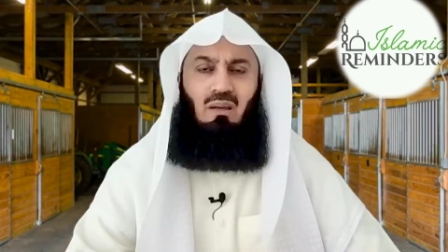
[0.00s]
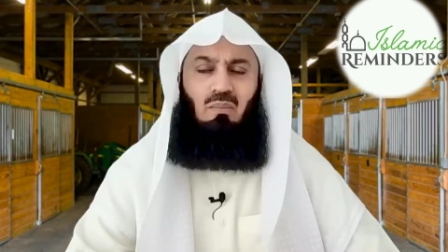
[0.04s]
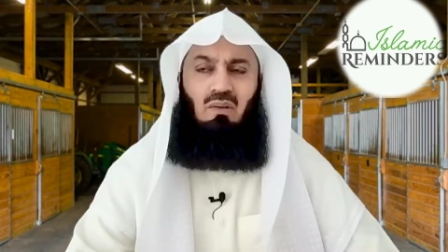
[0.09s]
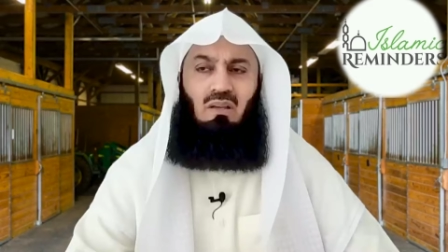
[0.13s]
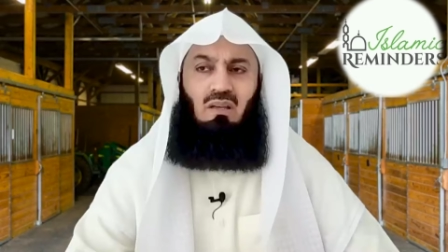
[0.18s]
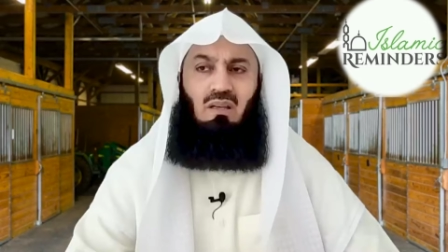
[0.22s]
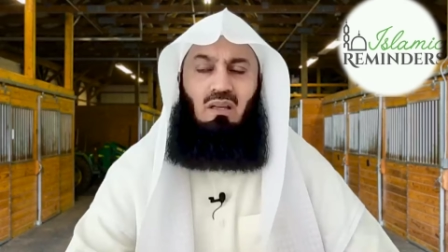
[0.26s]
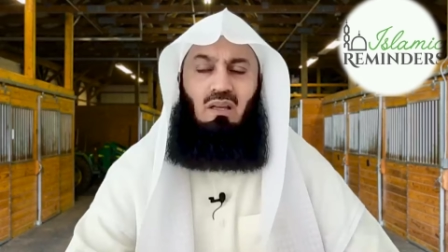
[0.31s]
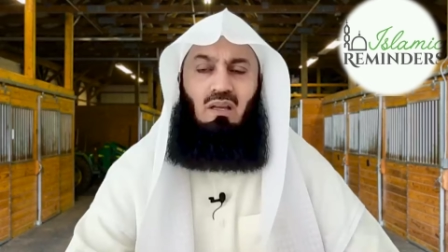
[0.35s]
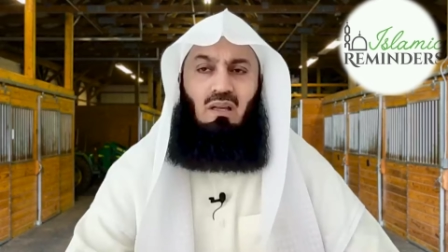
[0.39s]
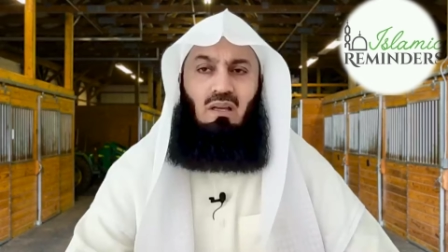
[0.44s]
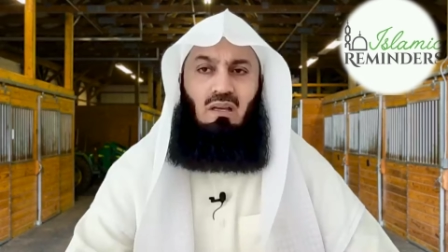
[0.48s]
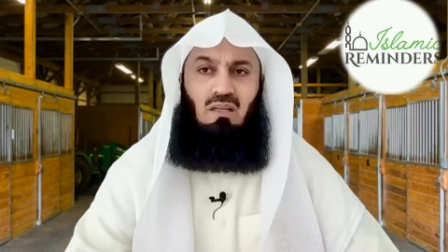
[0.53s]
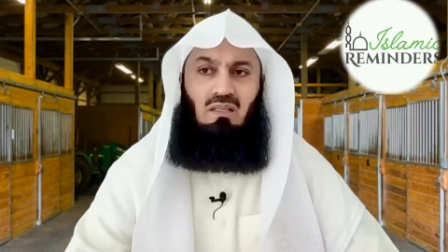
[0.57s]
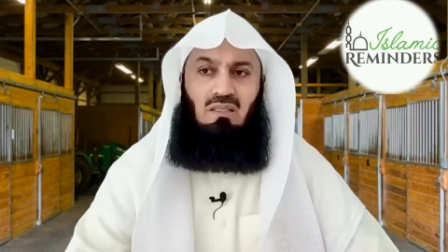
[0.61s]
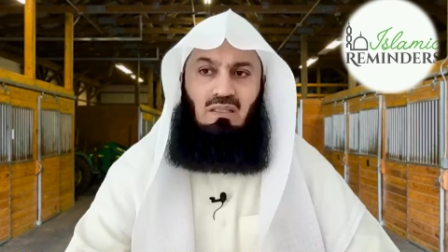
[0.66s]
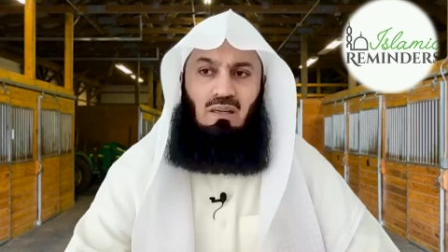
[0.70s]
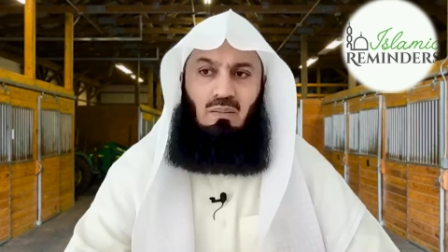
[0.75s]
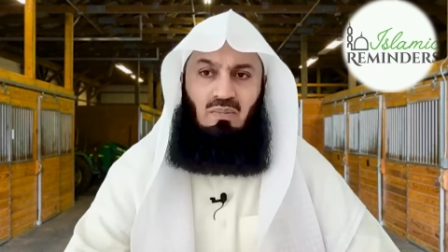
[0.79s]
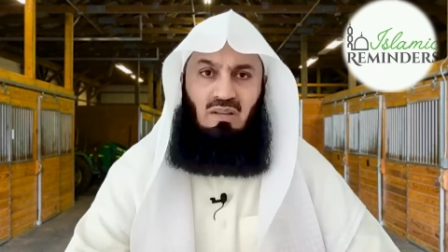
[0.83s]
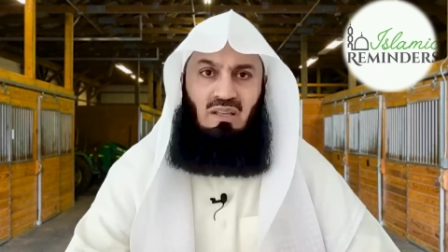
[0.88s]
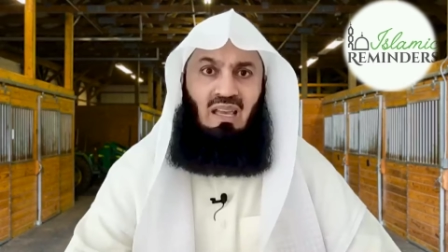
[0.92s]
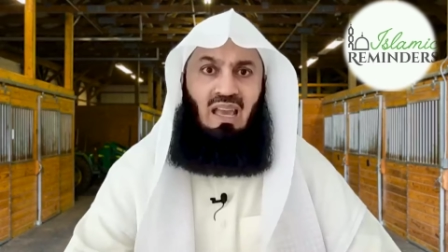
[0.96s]
I mean,
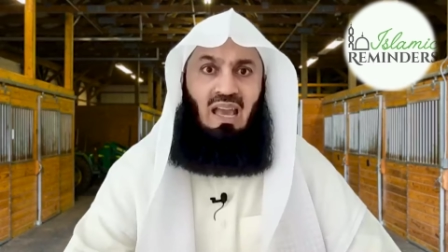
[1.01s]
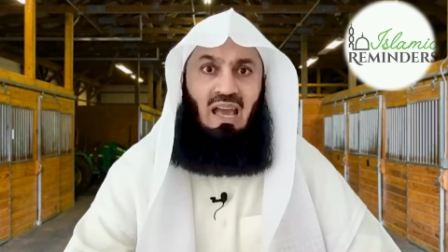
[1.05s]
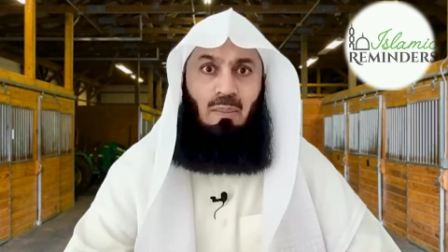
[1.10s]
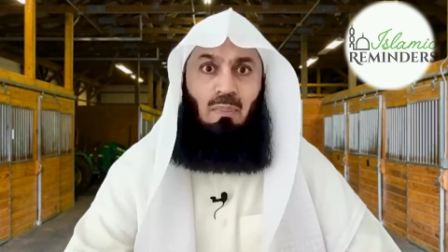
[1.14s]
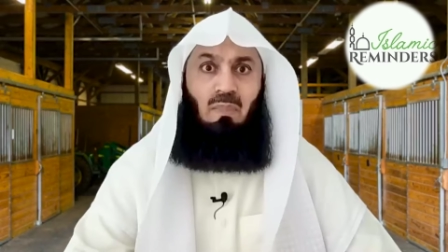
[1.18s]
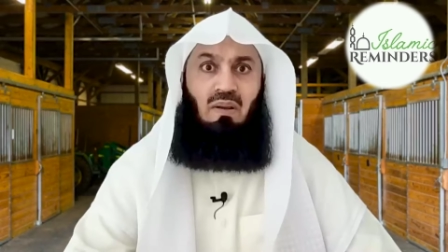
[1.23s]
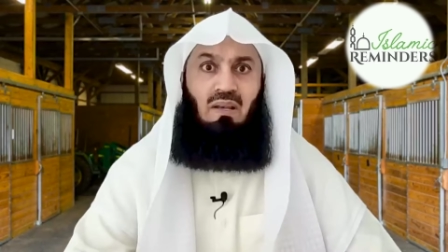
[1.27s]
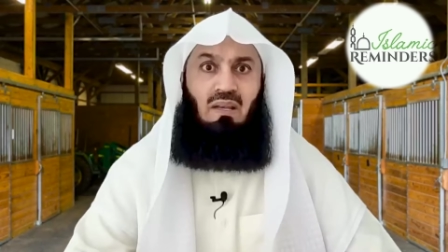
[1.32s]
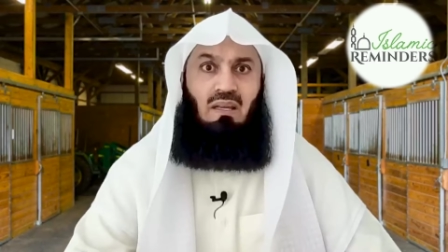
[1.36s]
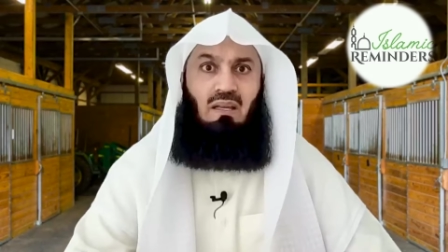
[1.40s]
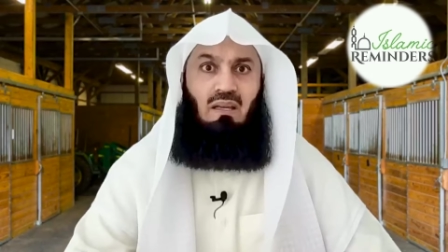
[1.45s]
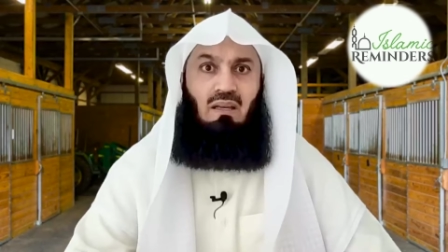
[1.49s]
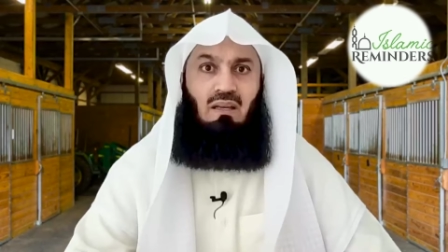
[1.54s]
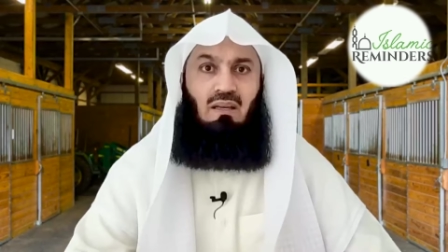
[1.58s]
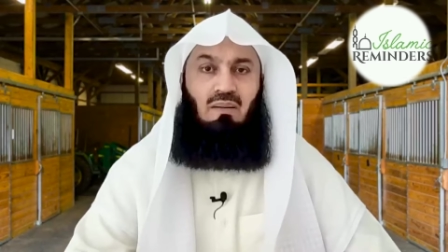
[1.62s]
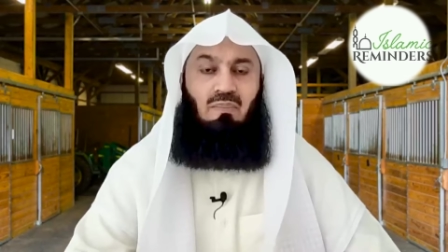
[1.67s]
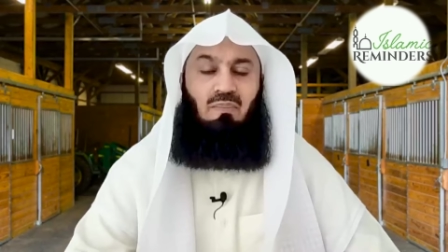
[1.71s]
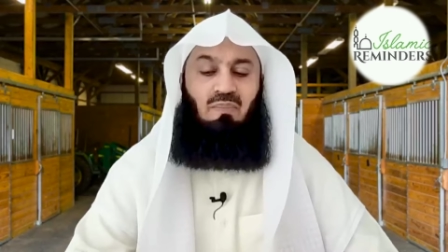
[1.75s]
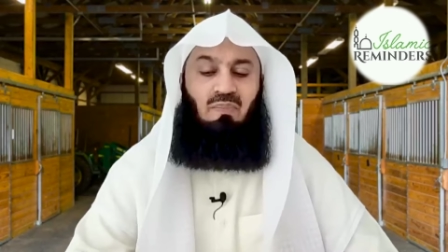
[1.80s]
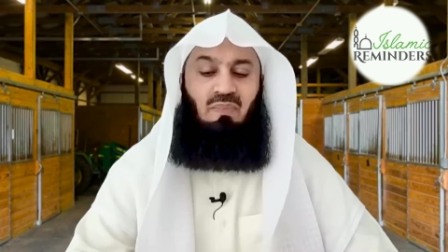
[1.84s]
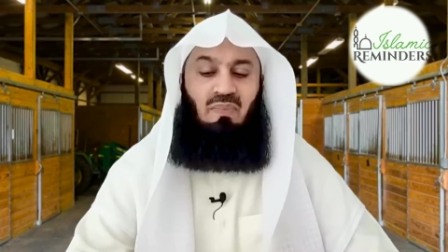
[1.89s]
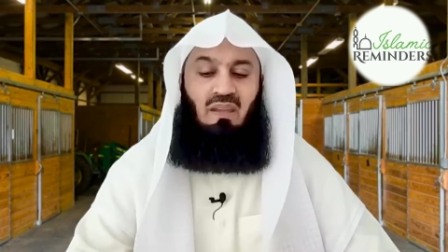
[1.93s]
it's something happening.